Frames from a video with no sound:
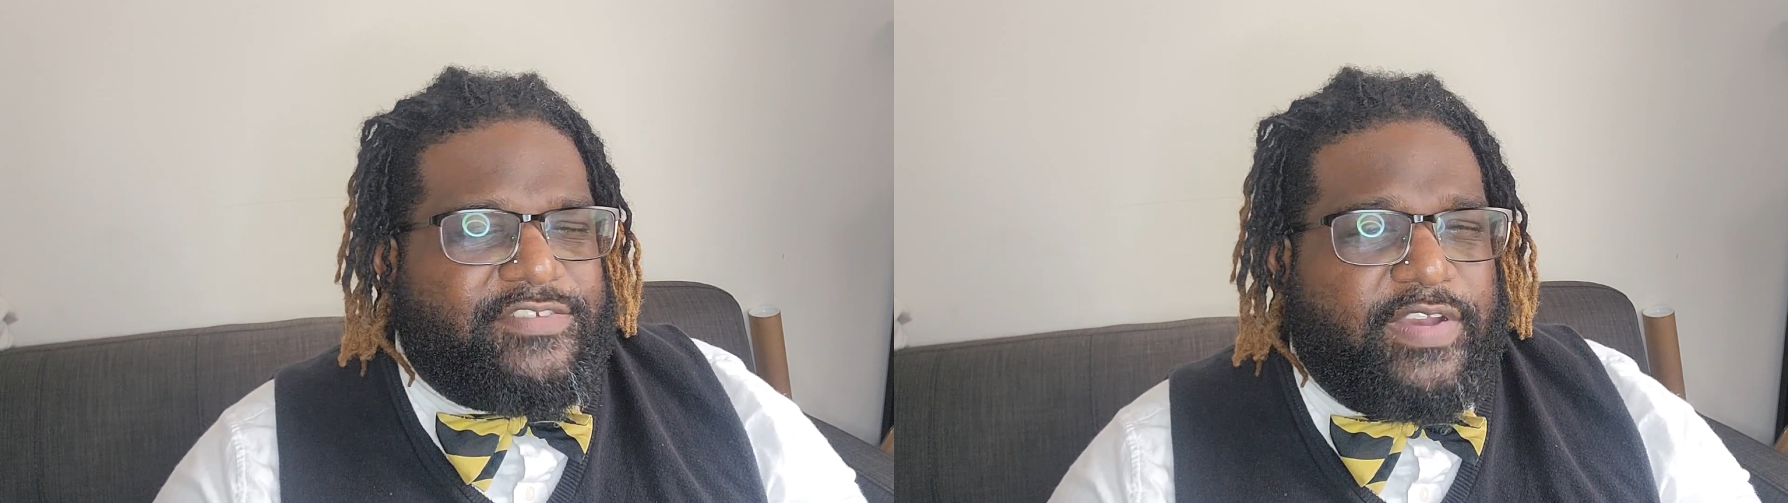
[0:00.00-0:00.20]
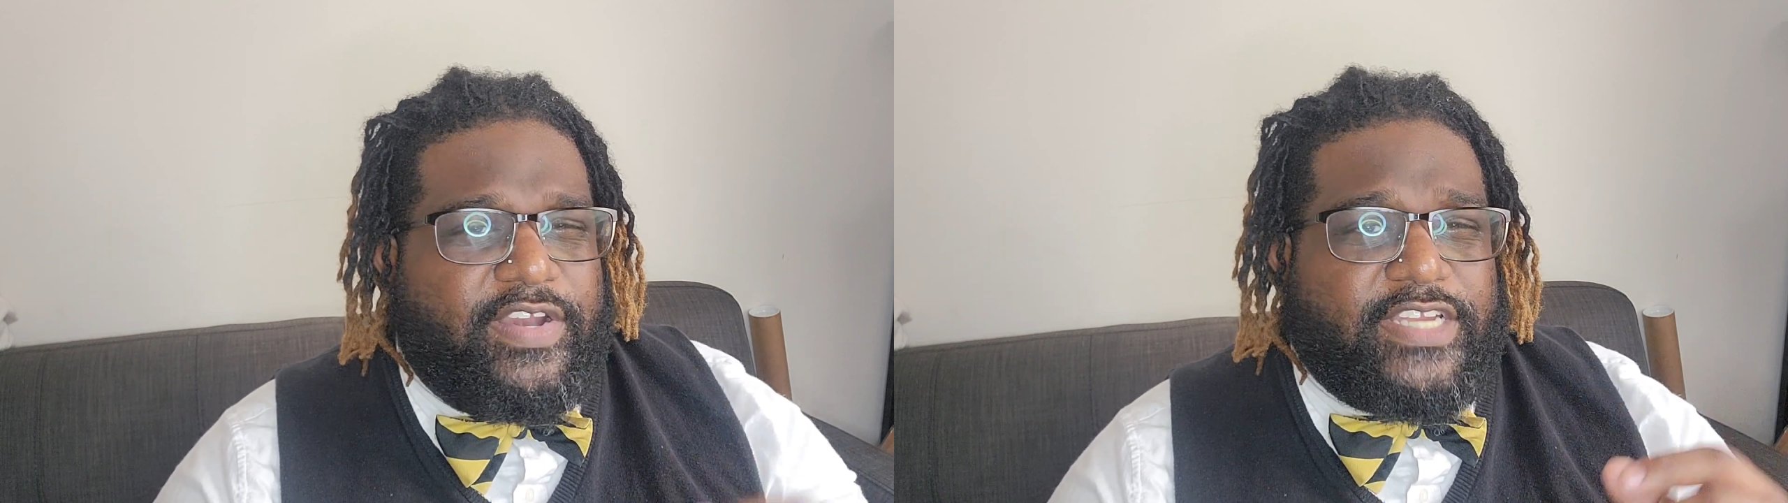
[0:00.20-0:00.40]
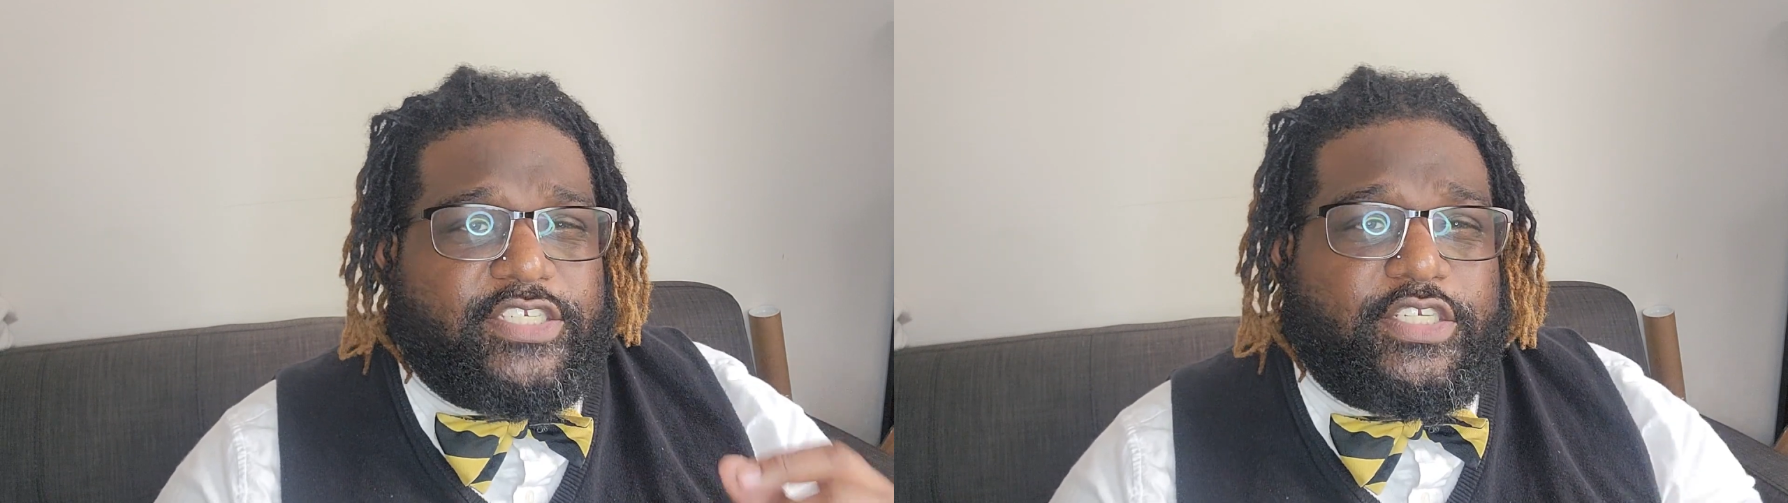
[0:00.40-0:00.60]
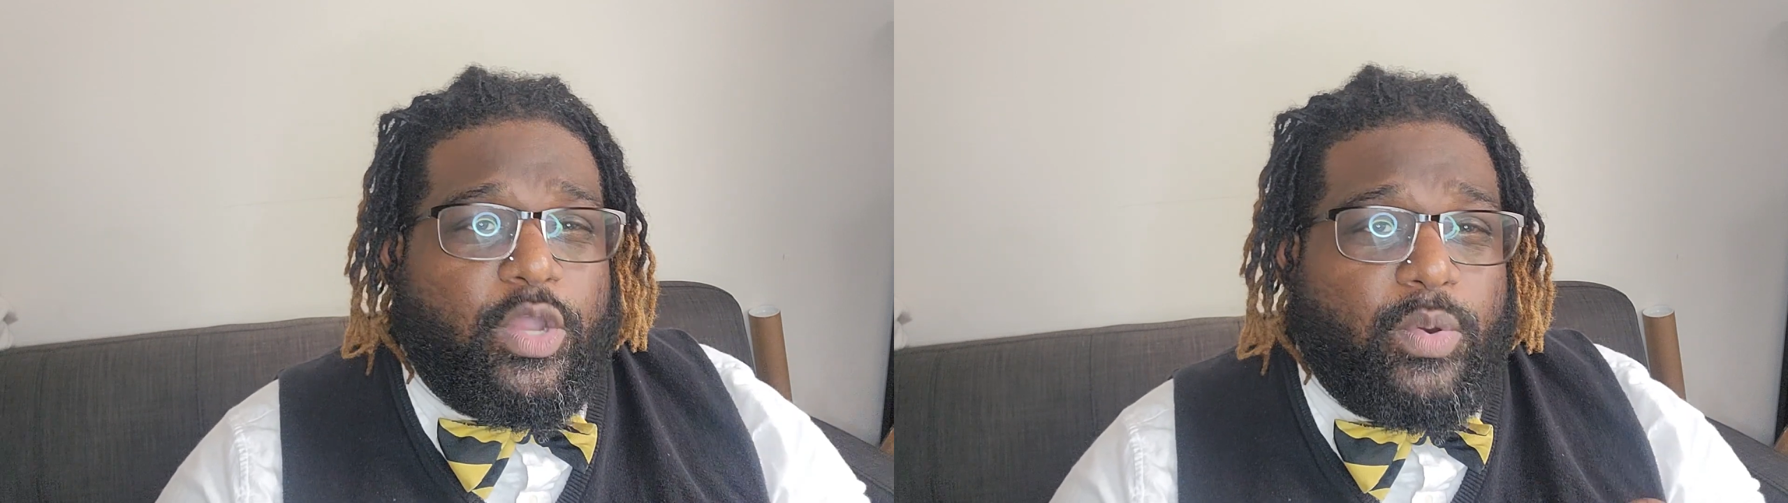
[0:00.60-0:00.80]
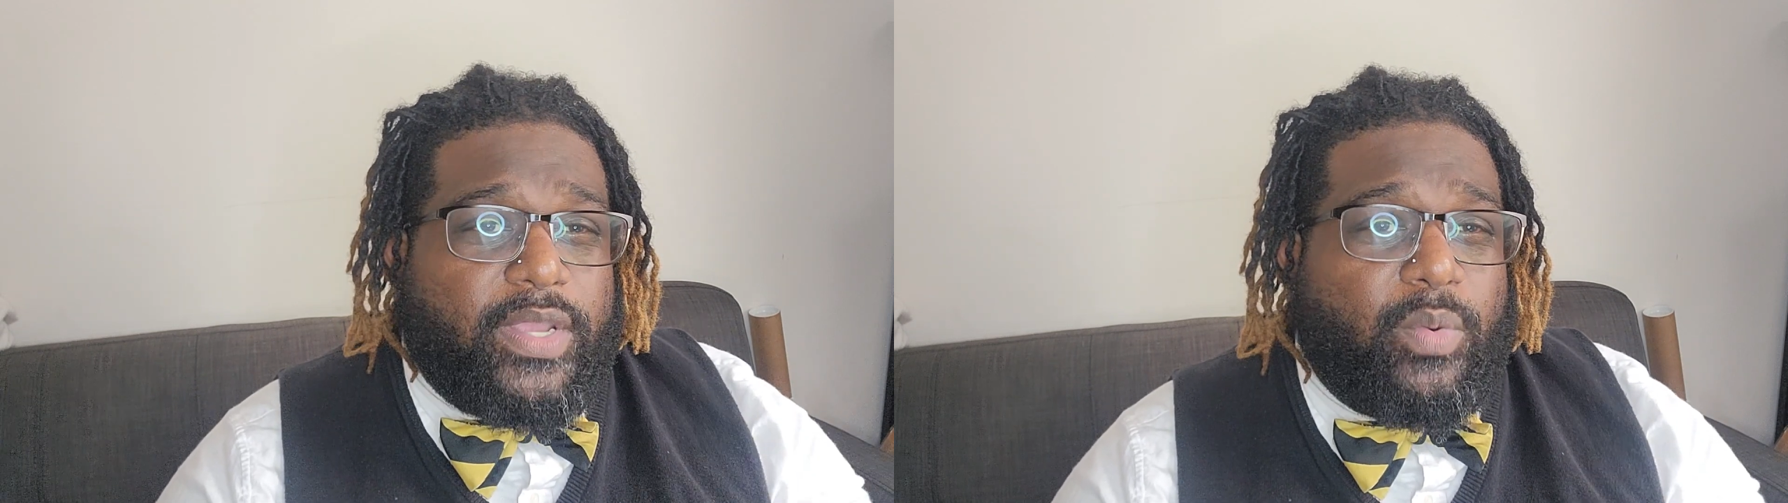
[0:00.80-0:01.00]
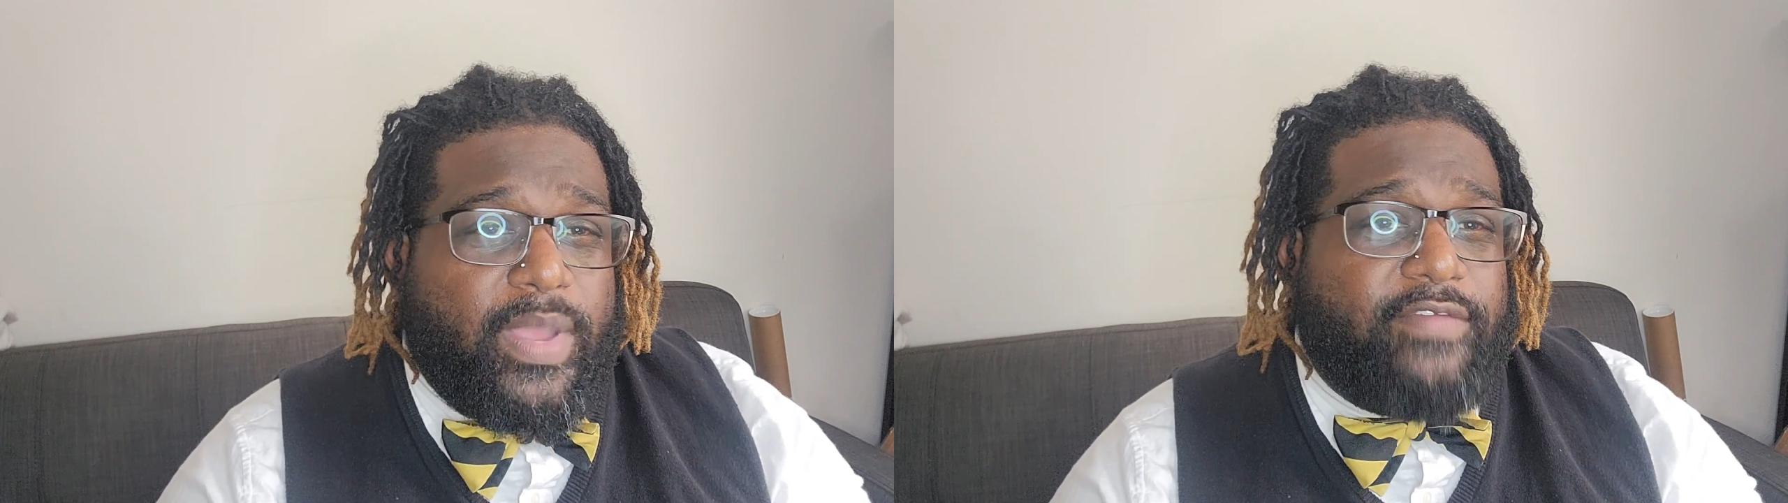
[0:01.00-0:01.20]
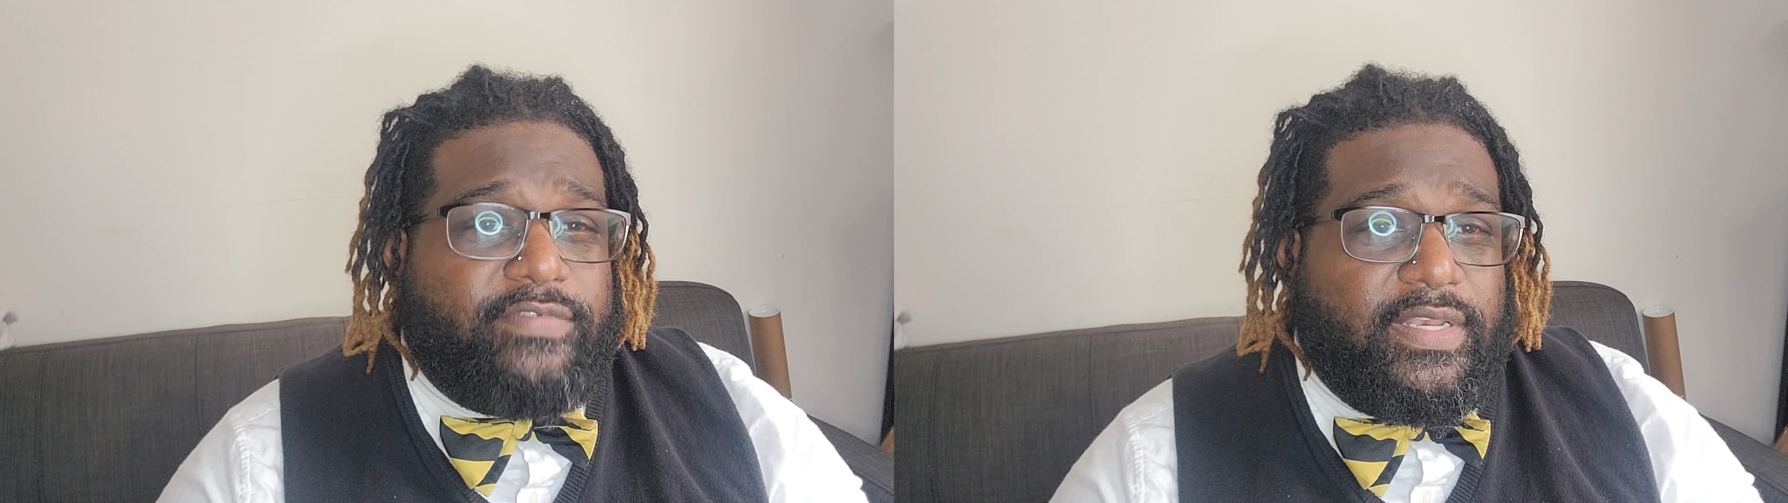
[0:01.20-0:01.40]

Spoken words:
a very stoic way of